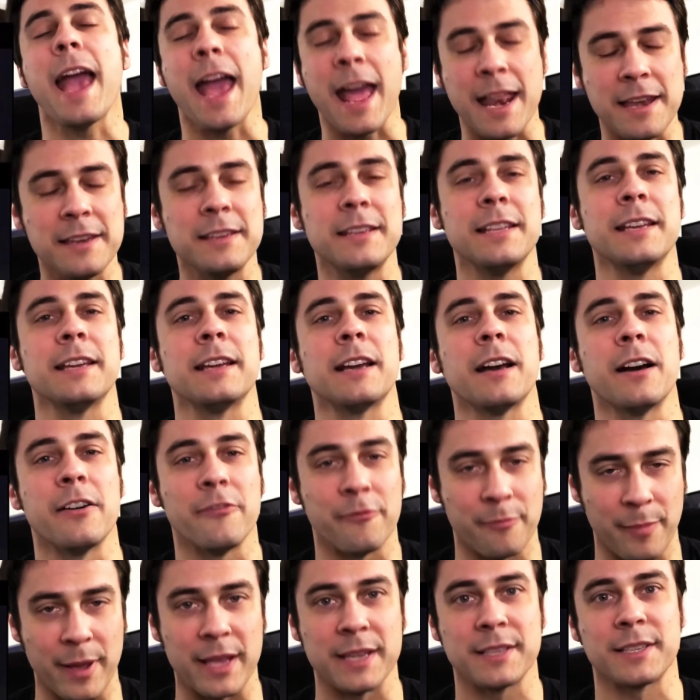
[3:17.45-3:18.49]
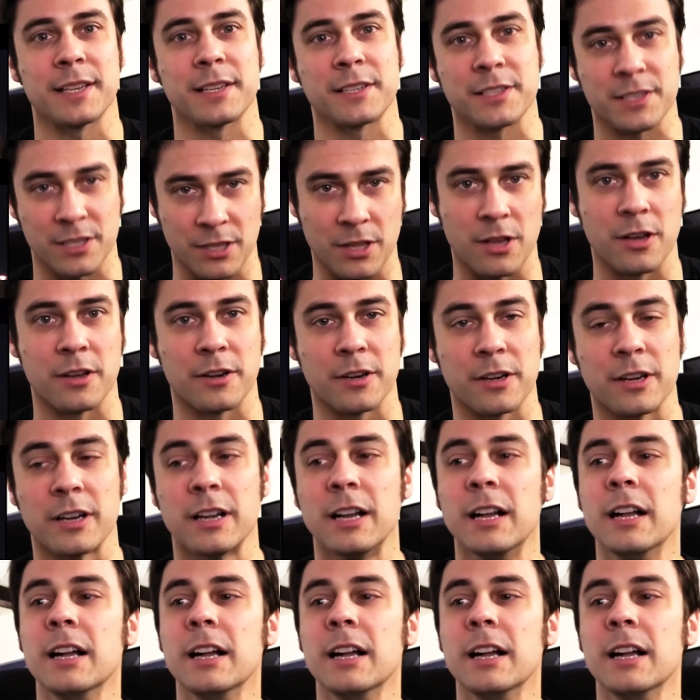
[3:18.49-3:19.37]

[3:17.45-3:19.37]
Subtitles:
ending of Basic Slaughter.